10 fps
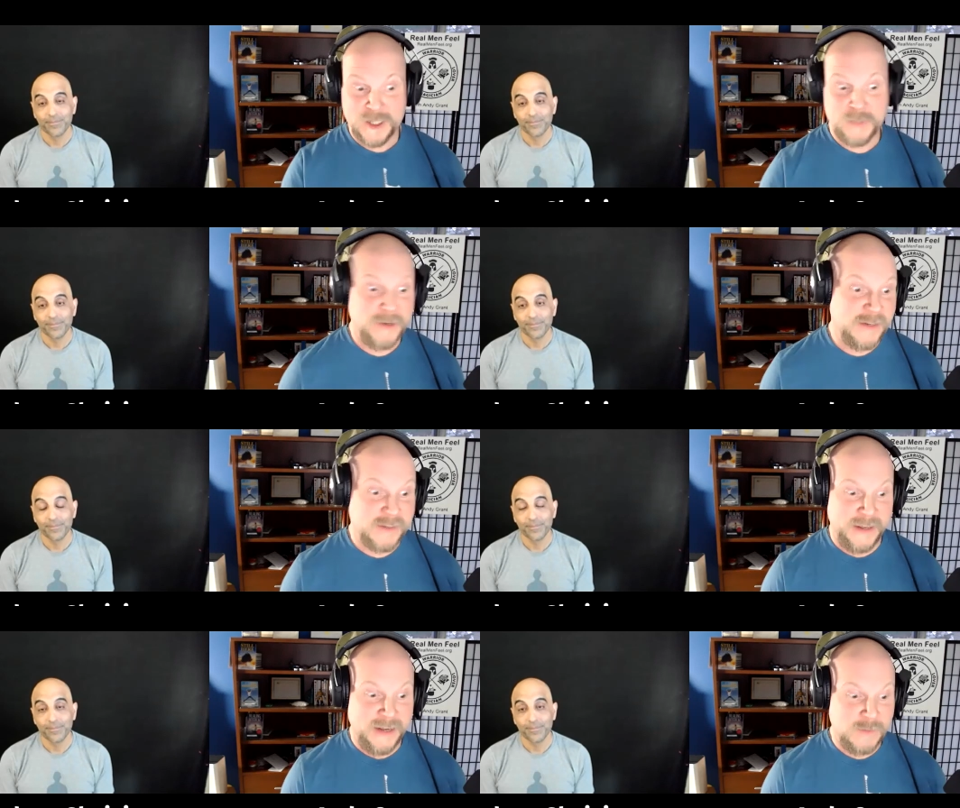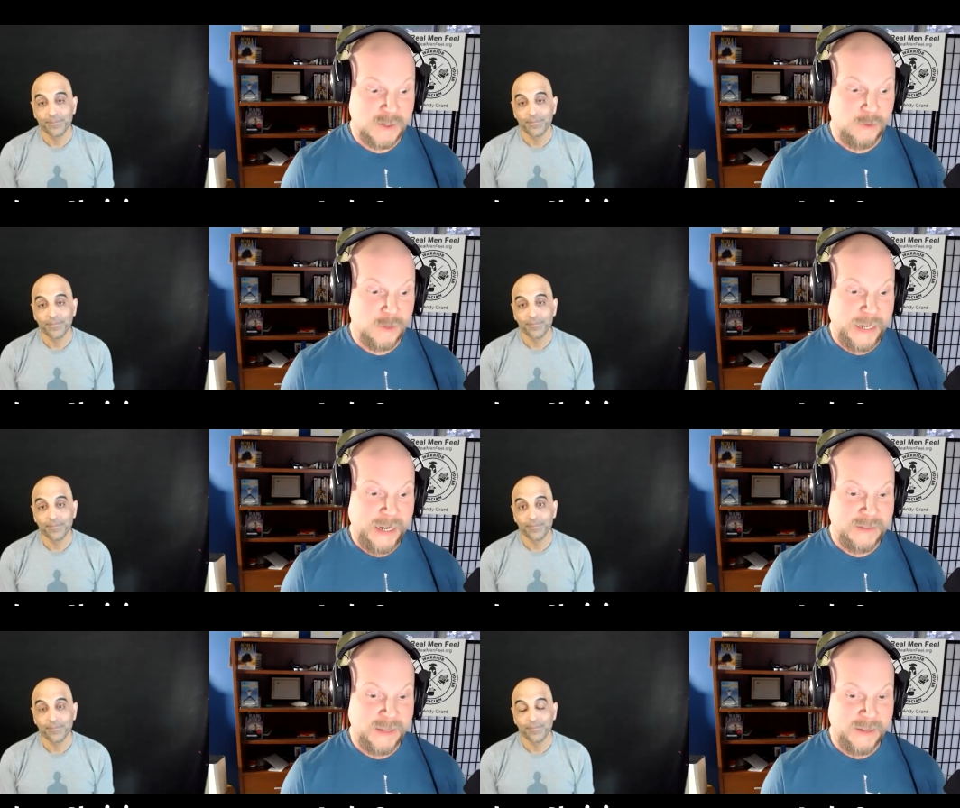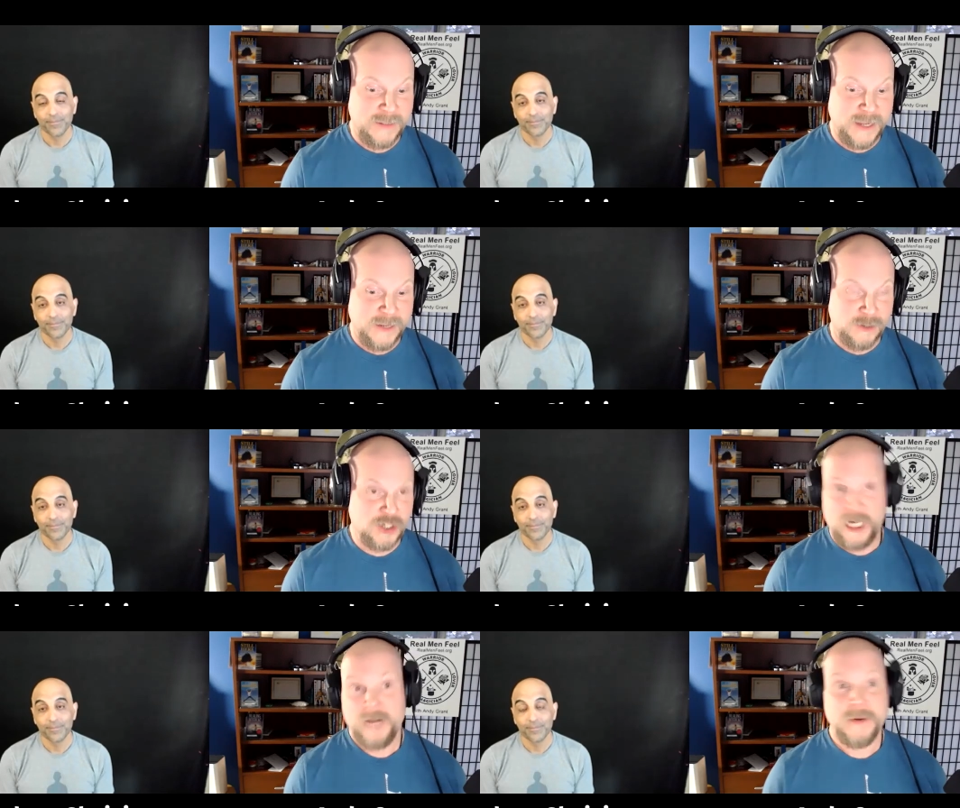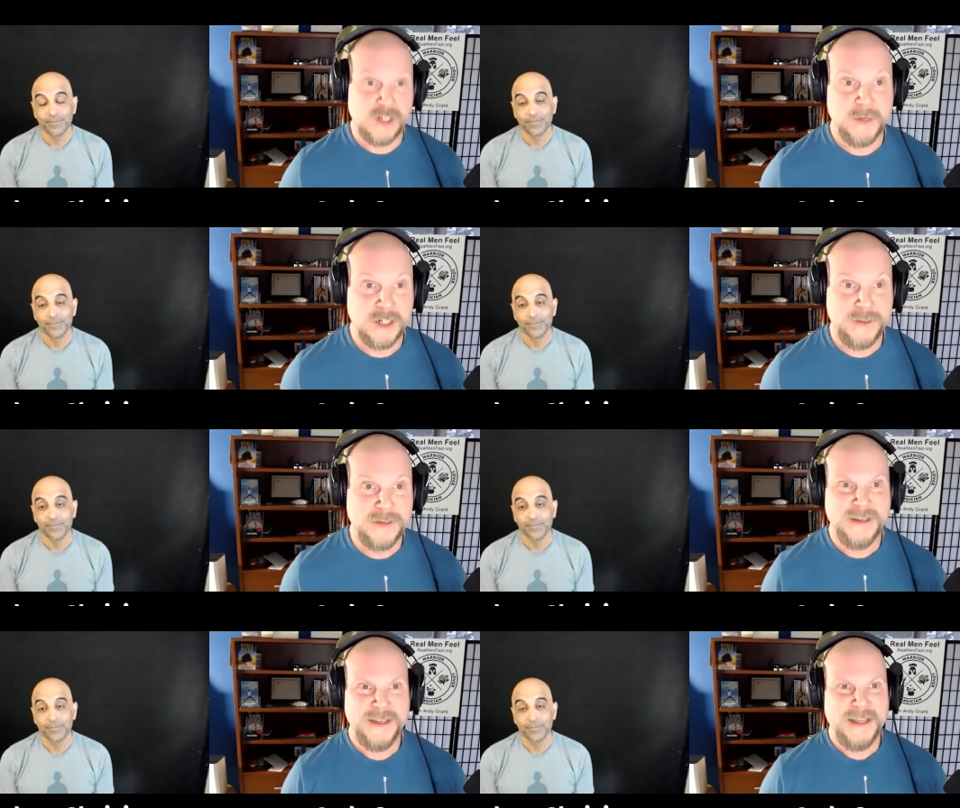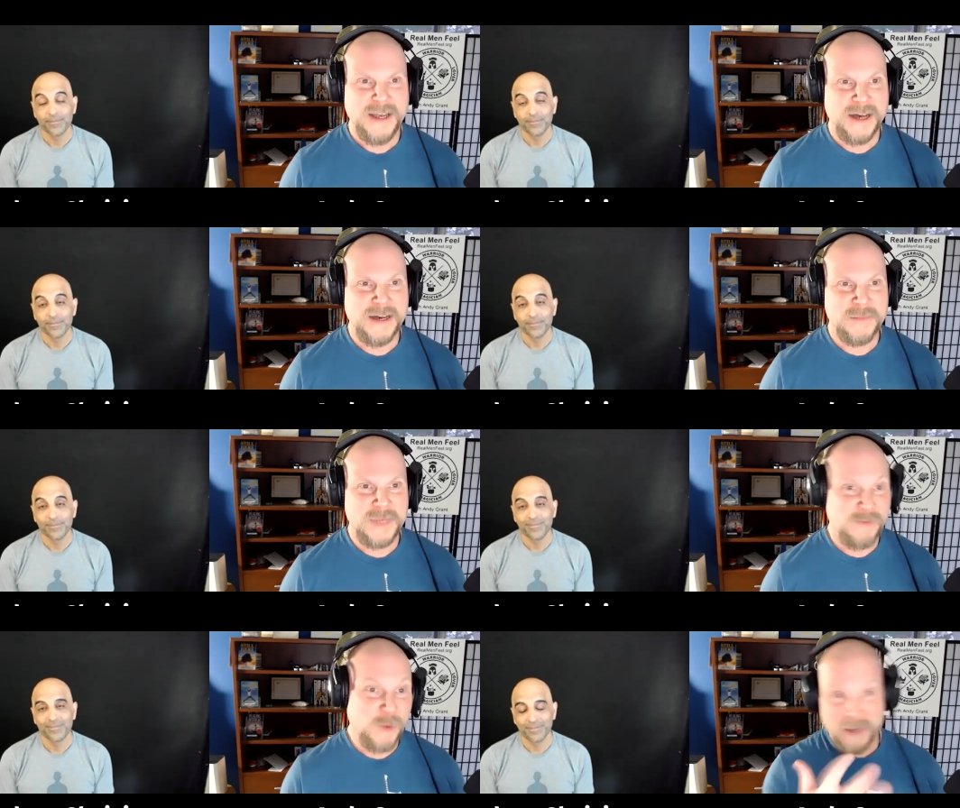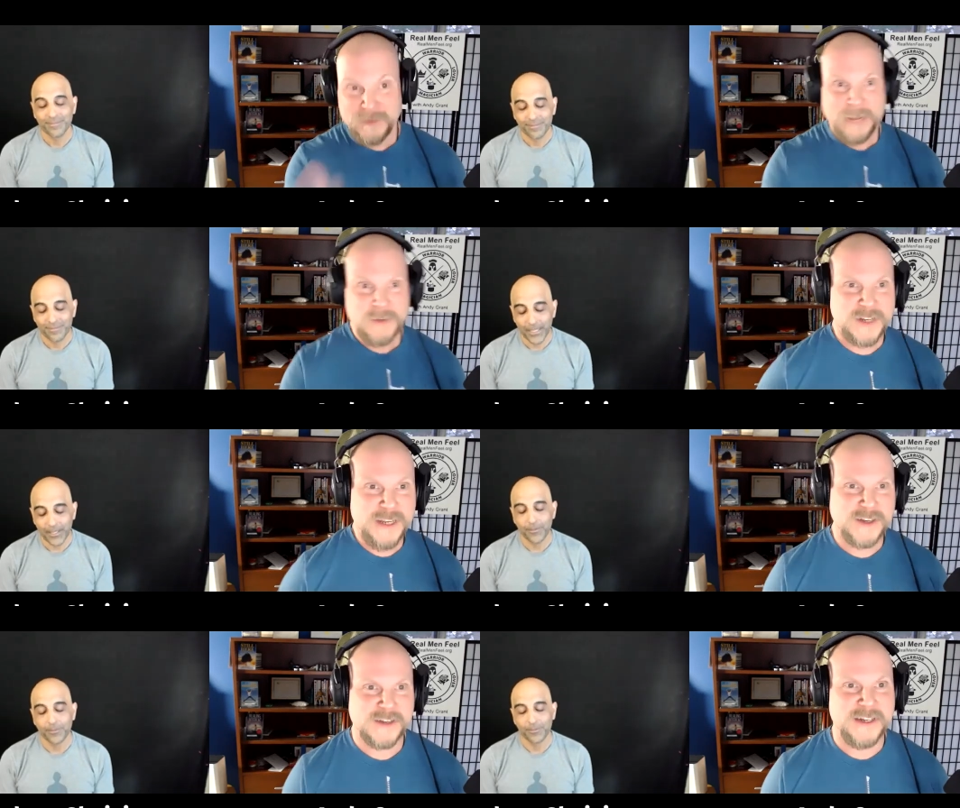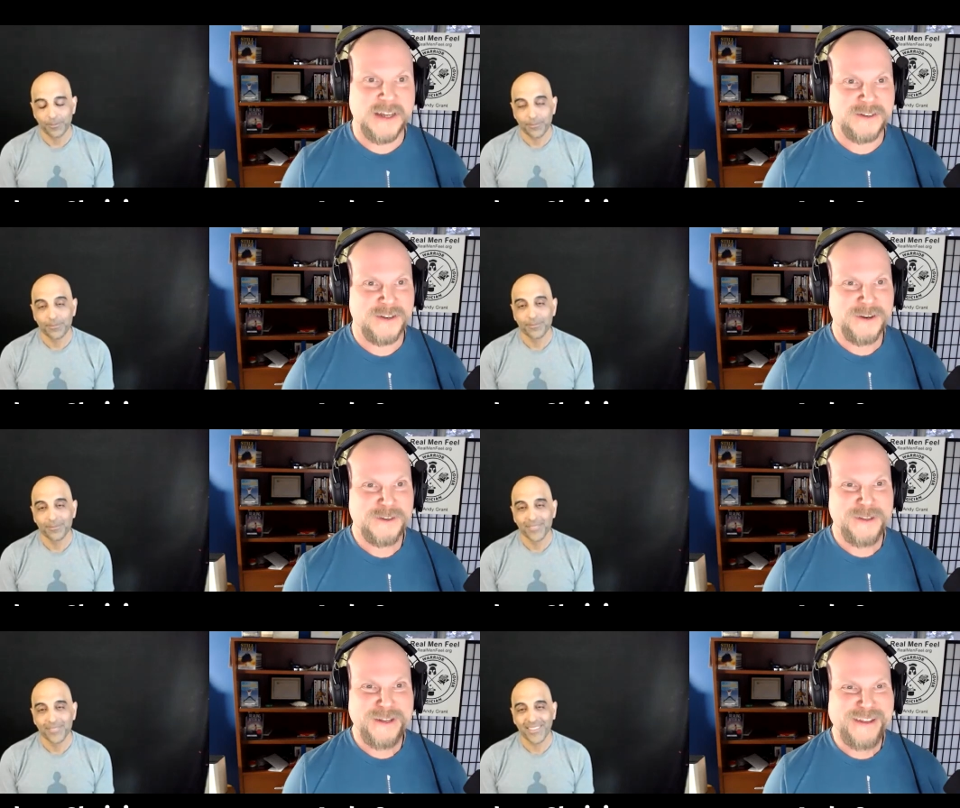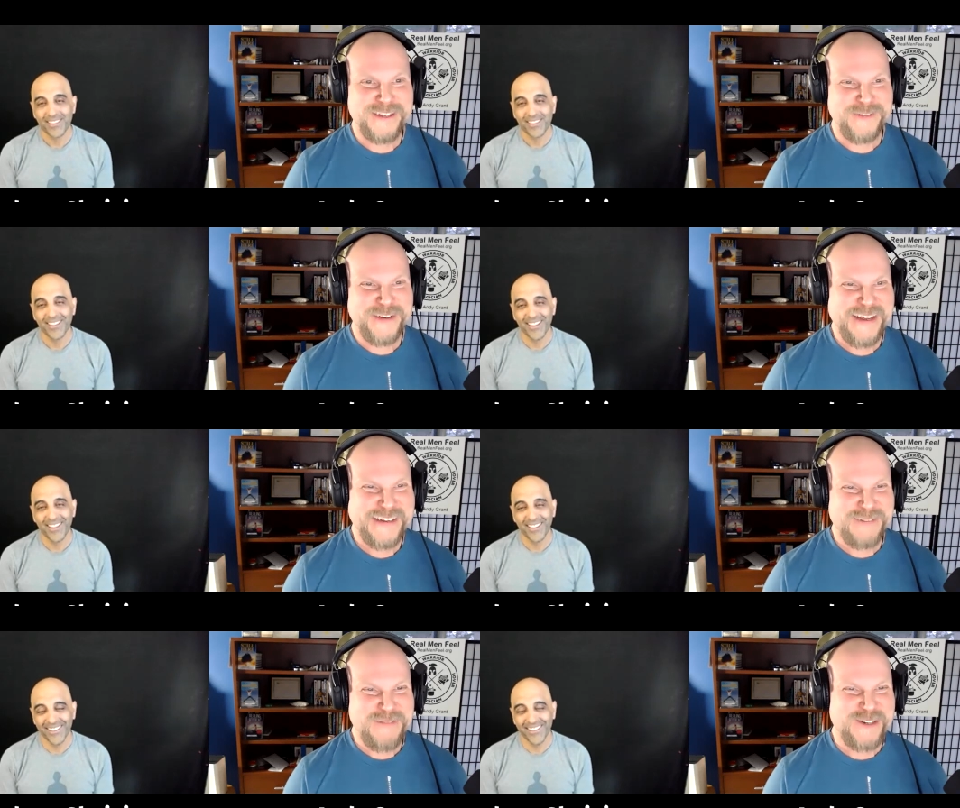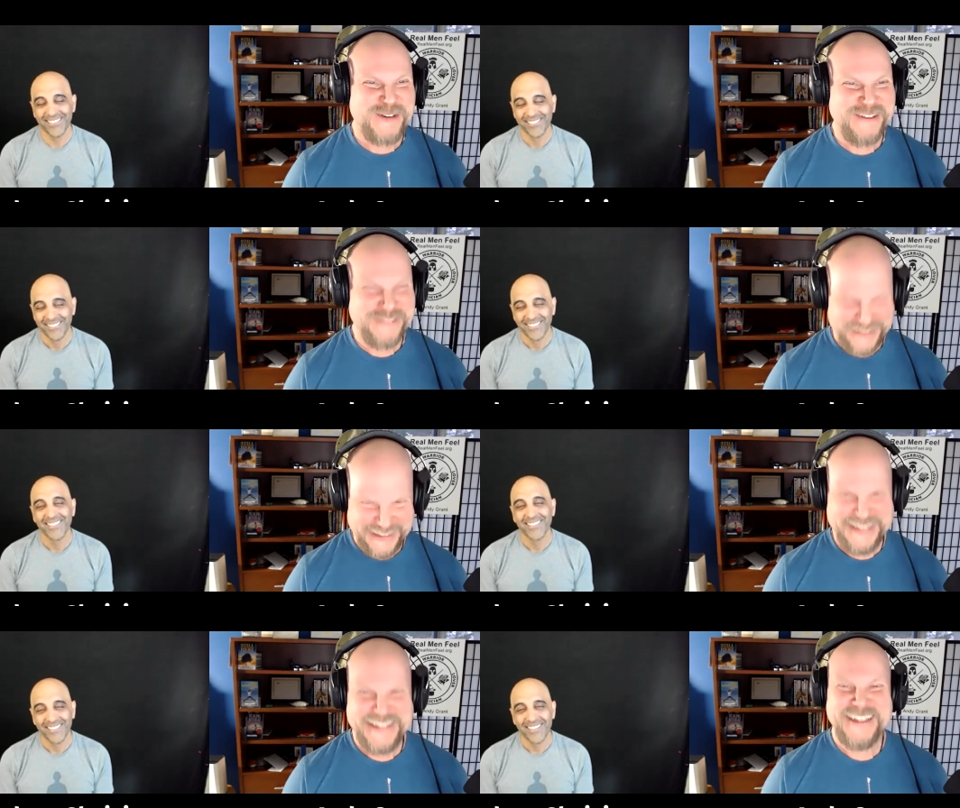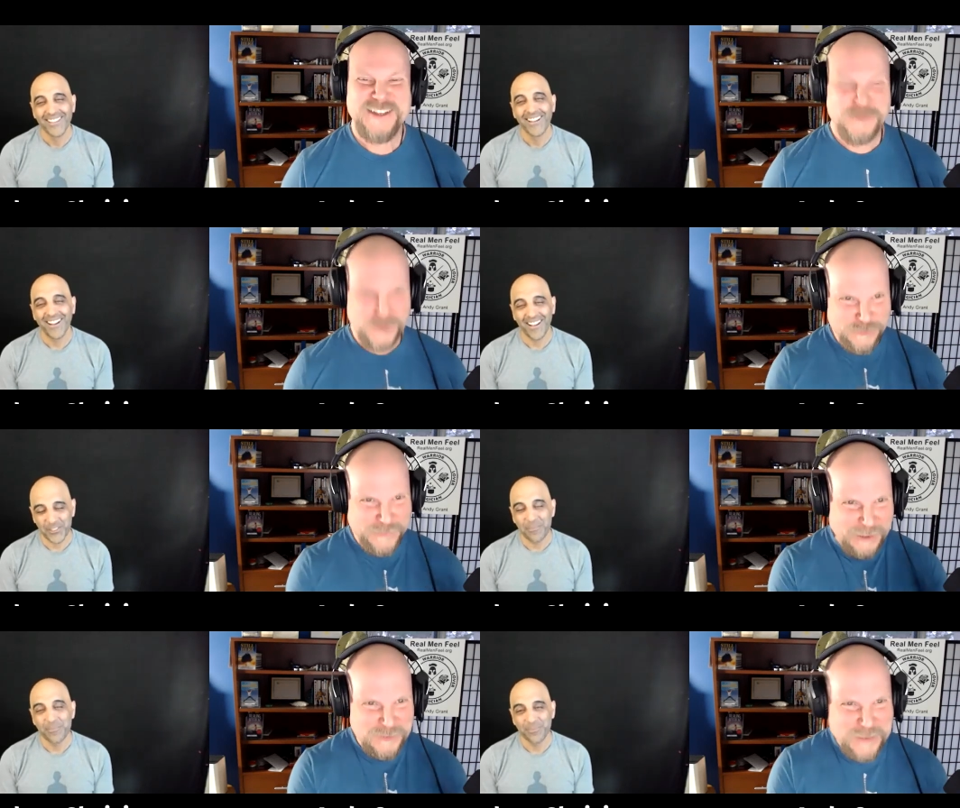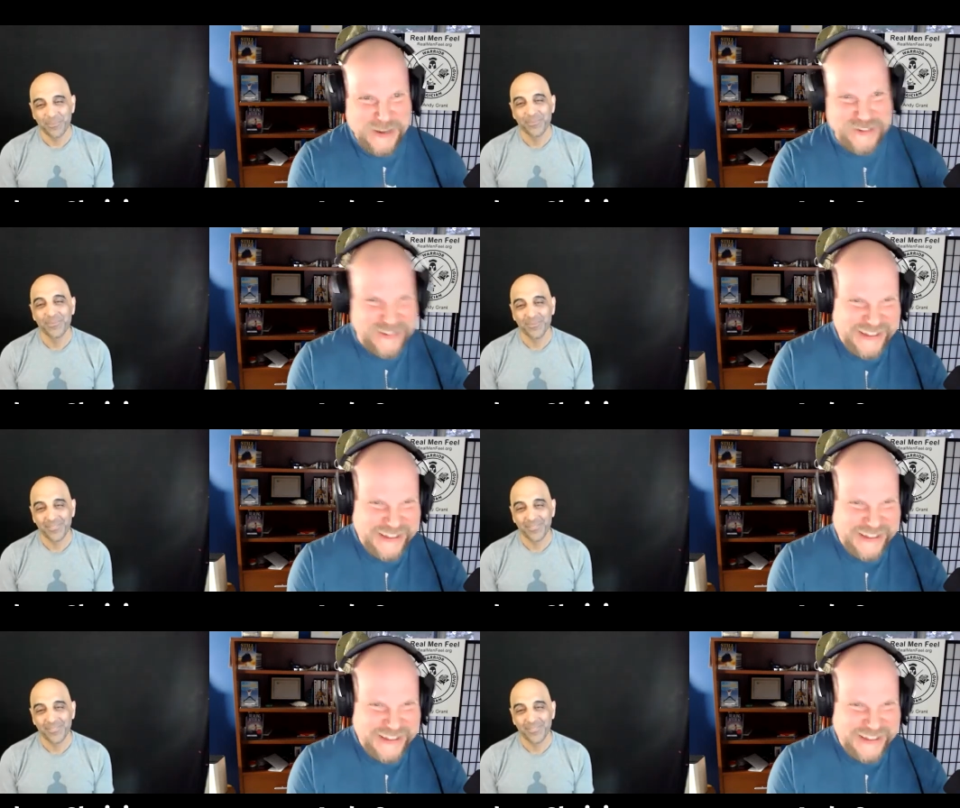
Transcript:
Speaker 1: experience, and I'm so glad that that you're sharing so much of it. Um, even while you have time to ski 60 days a year, so that that's a fantastic mix you have. You've awesome. you found the middle.